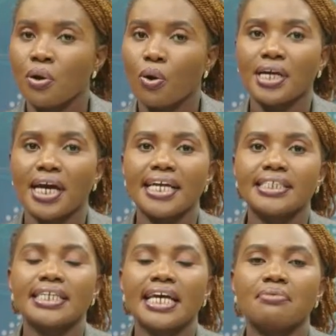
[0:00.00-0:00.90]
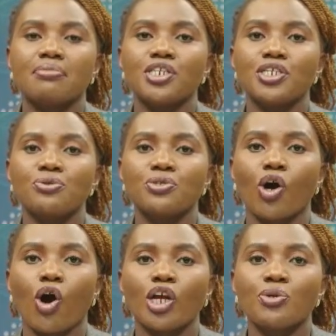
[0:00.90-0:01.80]
On our entertainment news,
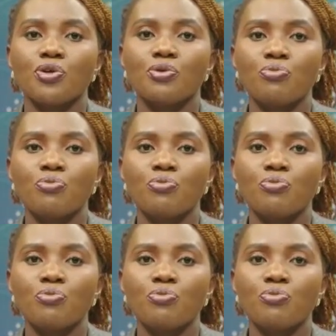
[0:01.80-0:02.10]
Hollywood